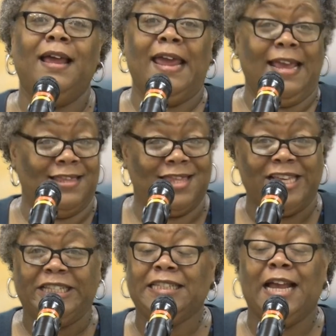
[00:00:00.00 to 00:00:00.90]
at
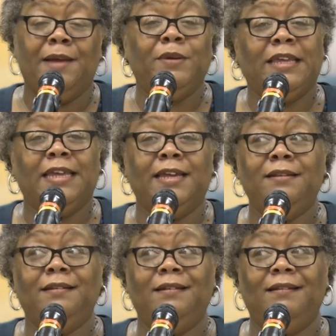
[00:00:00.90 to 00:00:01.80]
this time
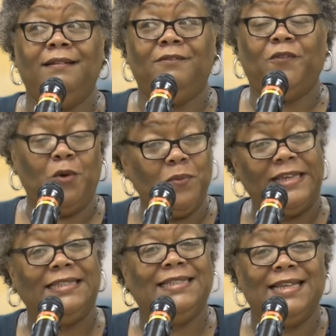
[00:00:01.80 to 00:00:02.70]
again for
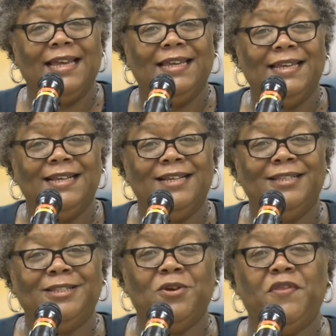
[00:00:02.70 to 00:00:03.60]
Wednesday
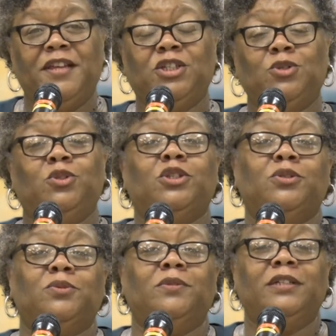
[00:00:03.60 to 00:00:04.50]
so that you
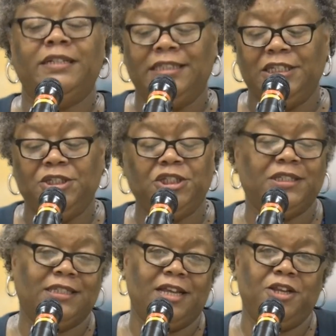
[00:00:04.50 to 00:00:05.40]
too continue to
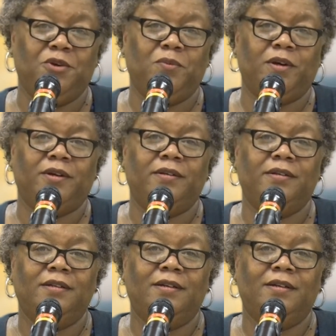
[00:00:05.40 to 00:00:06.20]
study your word.